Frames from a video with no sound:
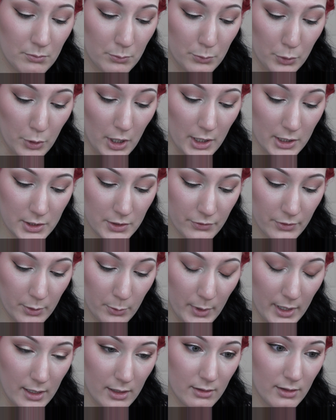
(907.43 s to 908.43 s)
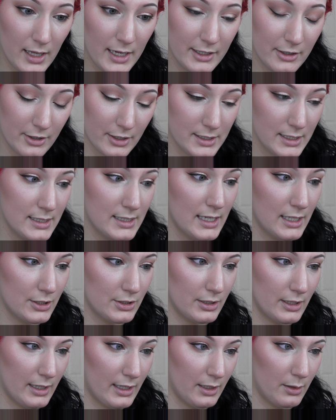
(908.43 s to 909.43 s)
brush for winged liner because it's
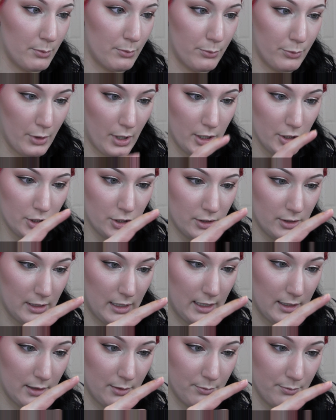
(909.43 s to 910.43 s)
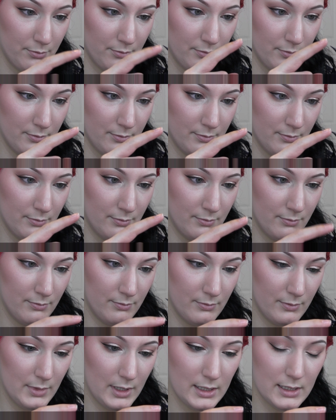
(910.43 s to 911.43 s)
actually like a brush, not
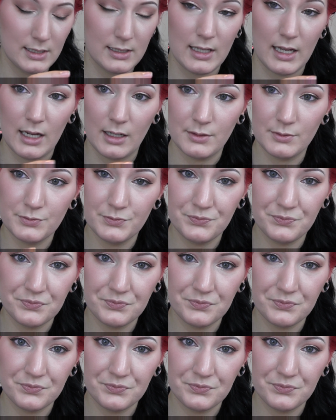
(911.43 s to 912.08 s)
it's not